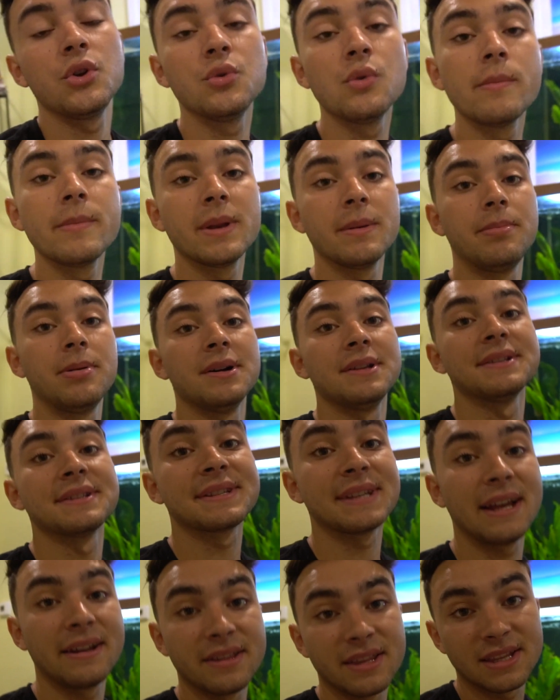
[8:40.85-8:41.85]
you want me to put
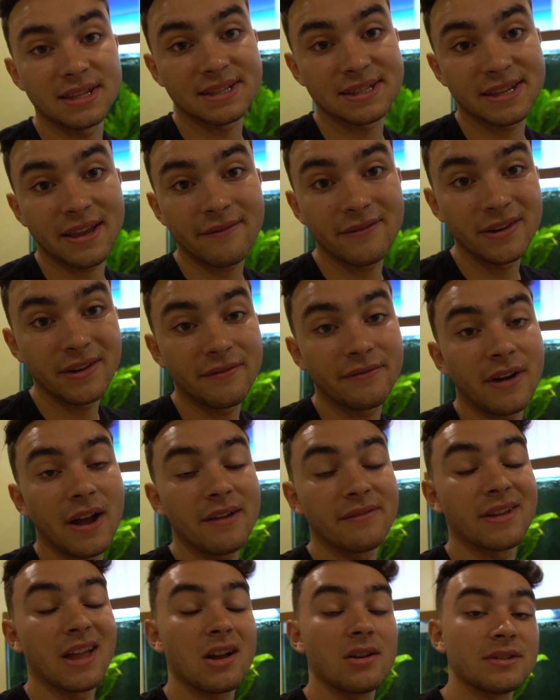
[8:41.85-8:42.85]
inside this
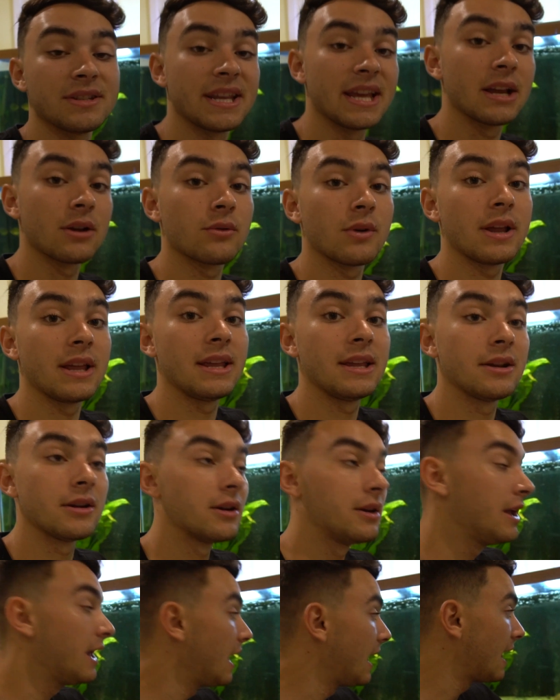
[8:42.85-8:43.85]
75-gallon tank right
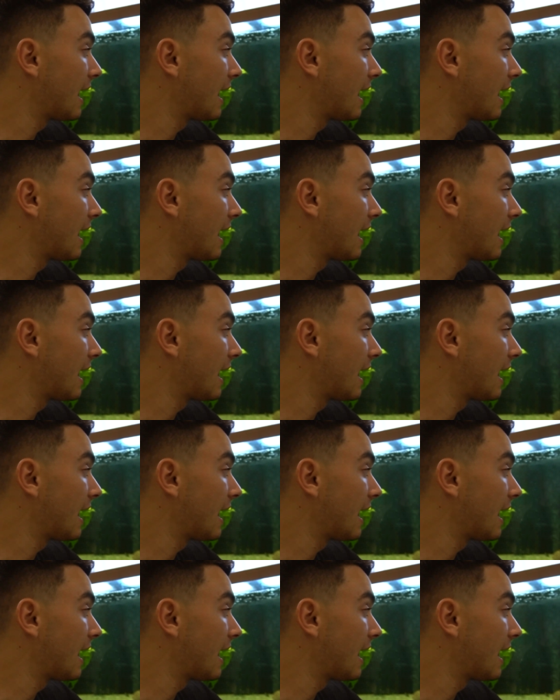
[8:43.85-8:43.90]
here.